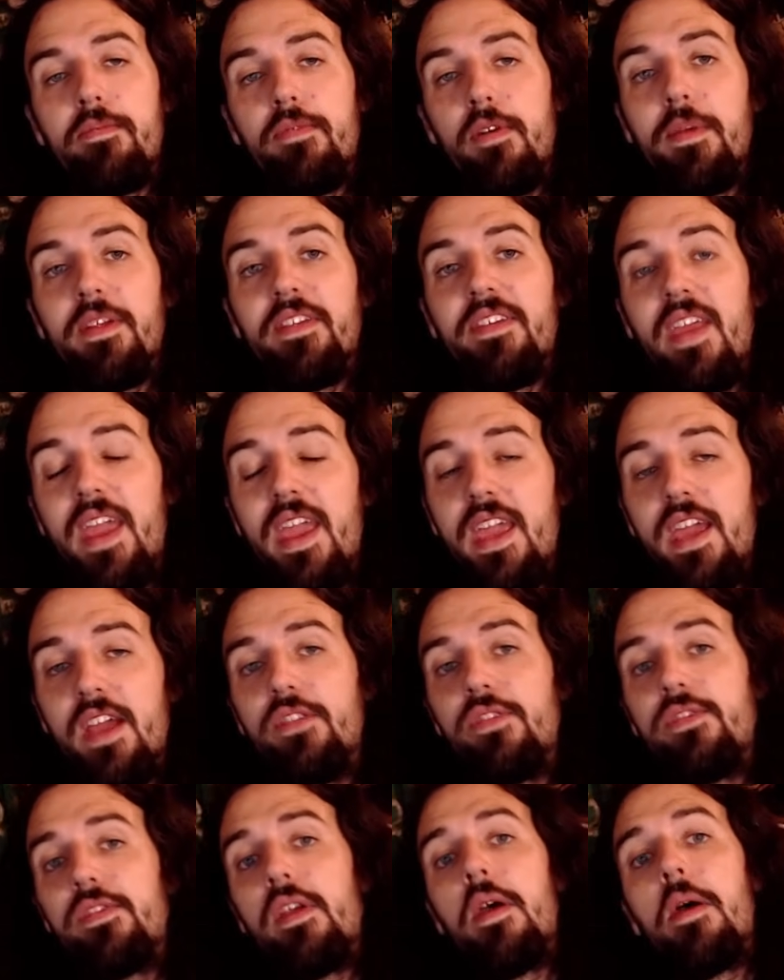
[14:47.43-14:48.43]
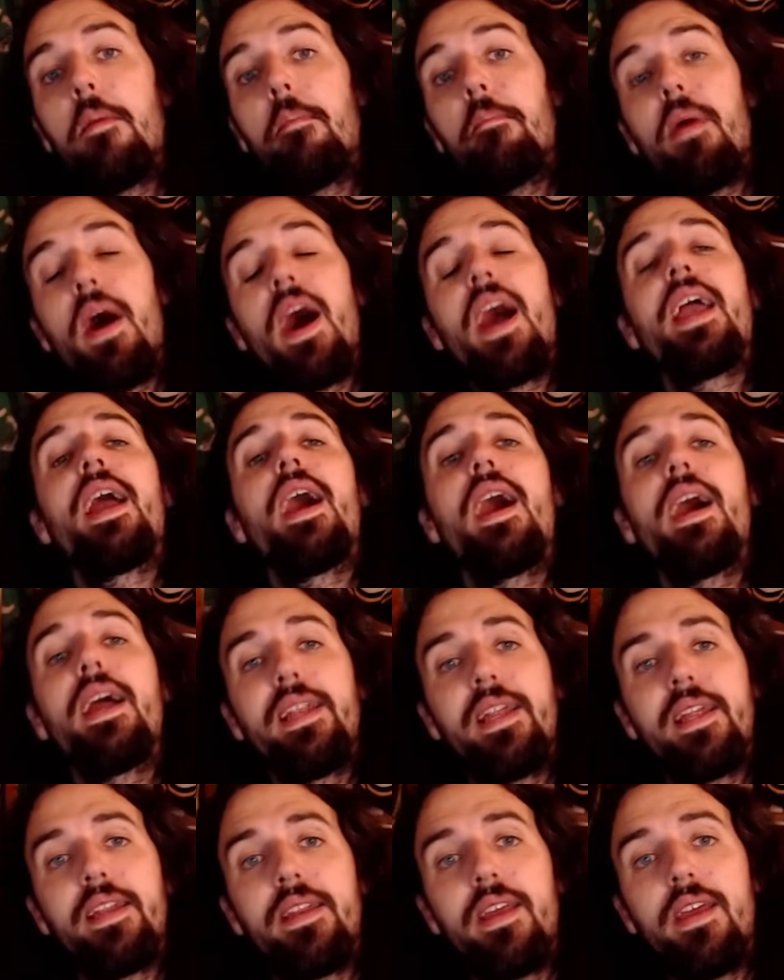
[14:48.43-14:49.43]
from his hands by
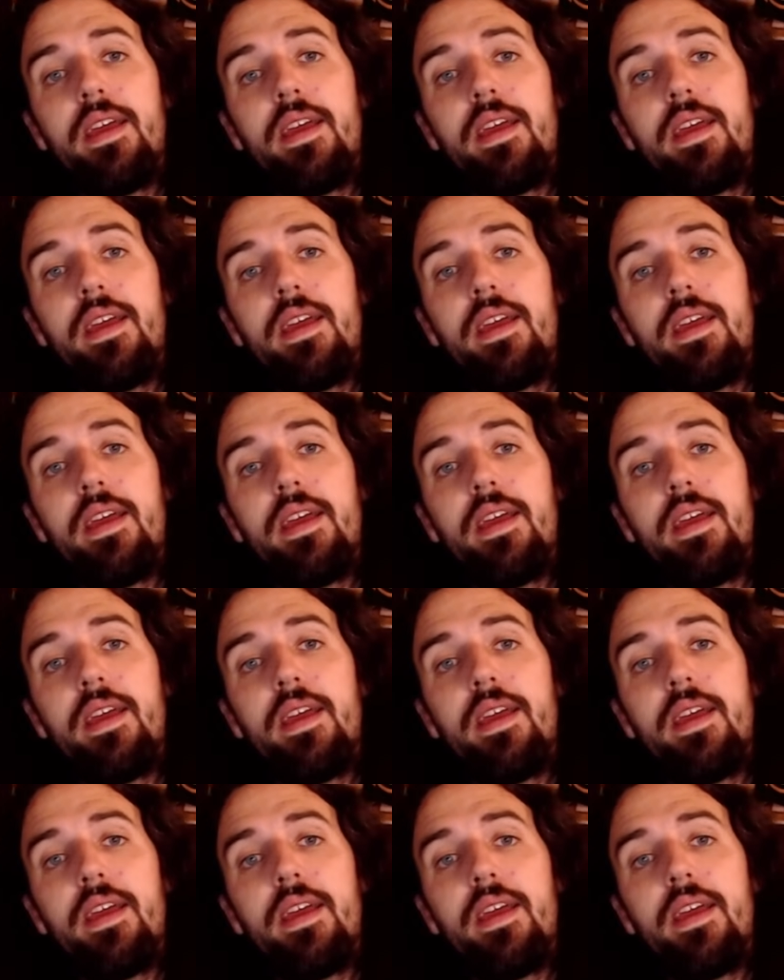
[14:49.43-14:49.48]
Heinen